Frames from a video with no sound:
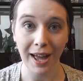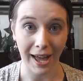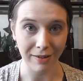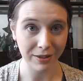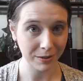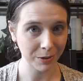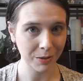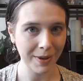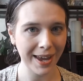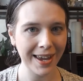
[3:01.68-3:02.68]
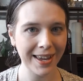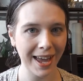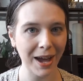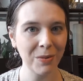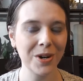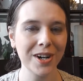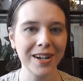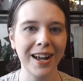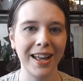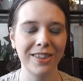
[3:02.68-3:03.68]
having a book bag at
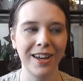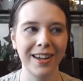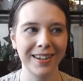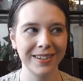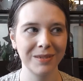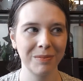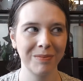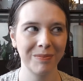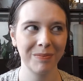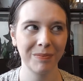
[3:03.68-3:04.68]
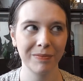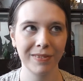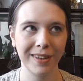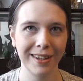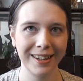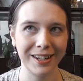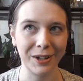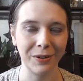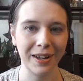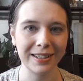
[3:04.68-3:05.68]
work. I thought, you
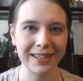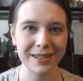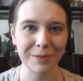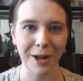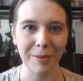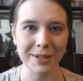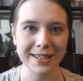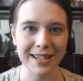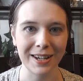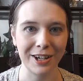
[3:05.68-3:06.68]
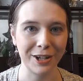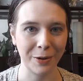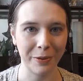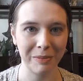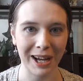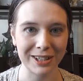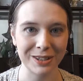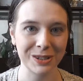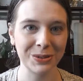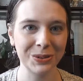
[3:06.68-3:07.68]
know, I'd get some comments like, are you going back
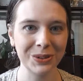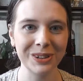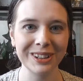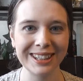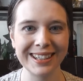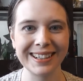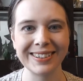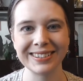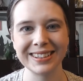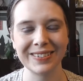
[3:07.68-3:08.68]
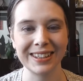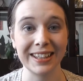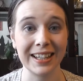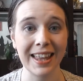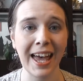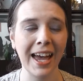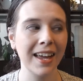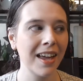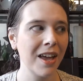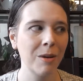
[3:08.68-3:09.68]
to school or something like
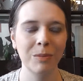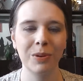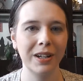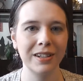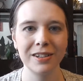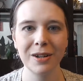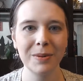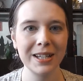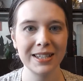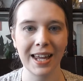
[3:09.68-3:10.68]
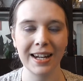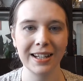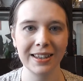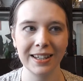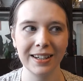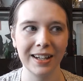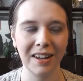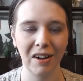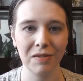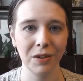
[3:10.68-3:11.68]
that? But nobody said anything, and
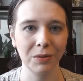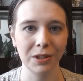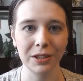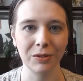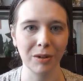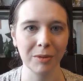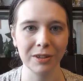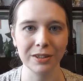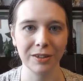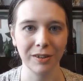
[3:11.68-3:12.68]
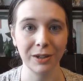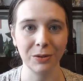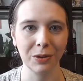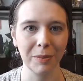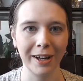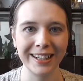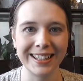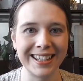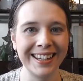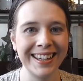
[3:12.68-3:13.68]
now I feel really normal and totally cool about
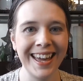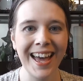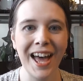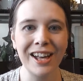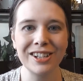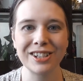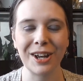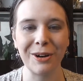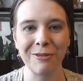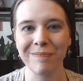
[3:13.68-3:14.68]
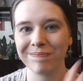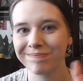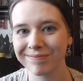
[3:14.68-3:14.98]
it. So